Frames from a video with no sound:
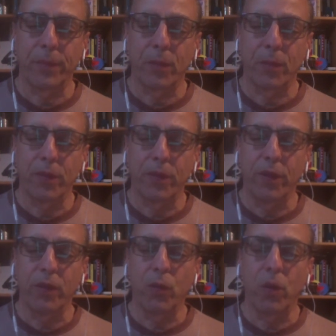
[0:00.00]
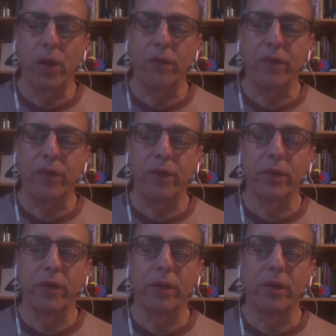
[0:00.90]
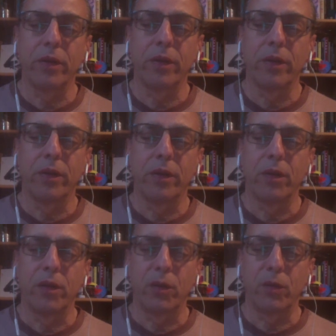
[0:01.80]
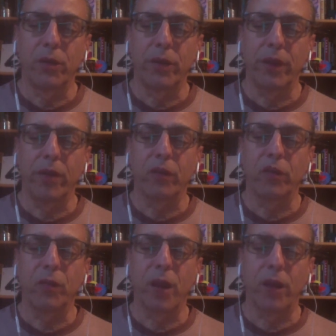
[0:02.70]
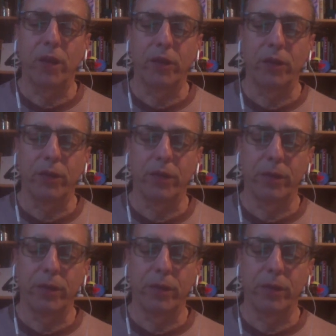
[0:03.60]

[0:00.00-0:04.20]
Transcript: Breathing in aware of it, and breathing out smiling to it.